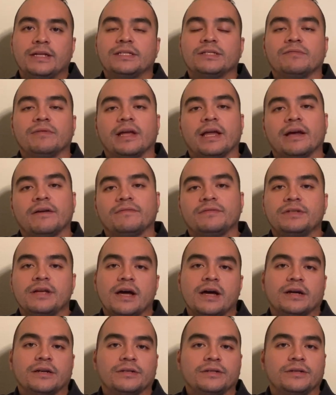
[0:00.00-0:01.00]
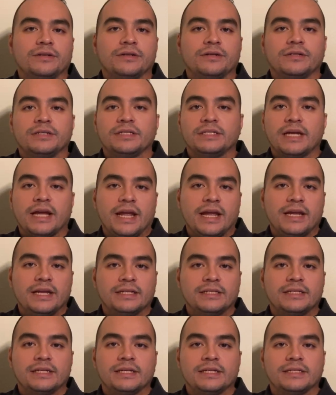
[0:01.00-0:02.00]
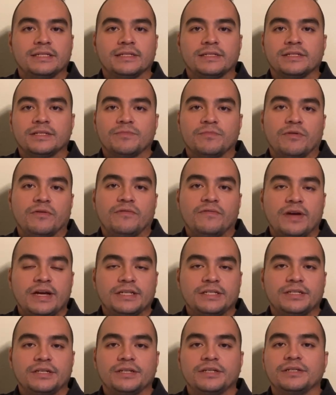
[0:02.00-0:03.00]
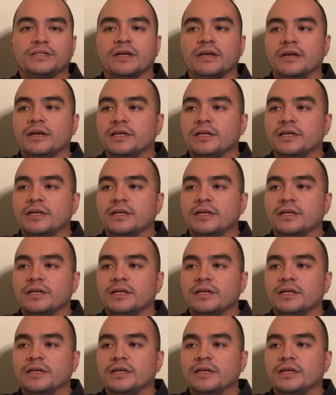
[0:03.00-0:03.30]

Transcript: So we have doctors, scientists, professors,